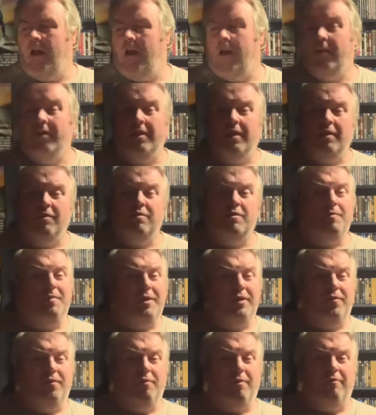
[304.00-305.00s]
I didn't think it was the
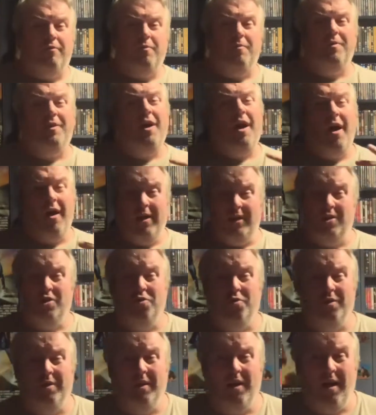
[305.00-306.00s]
best film ever, but I
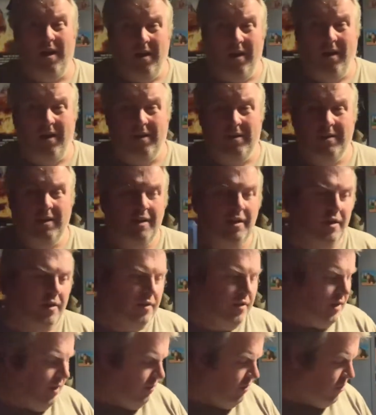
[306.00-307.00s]
enjoyed it. I liked it.
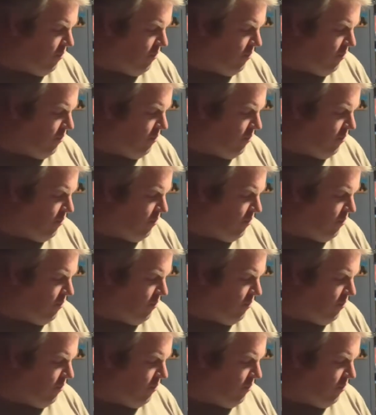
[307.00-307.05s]
It was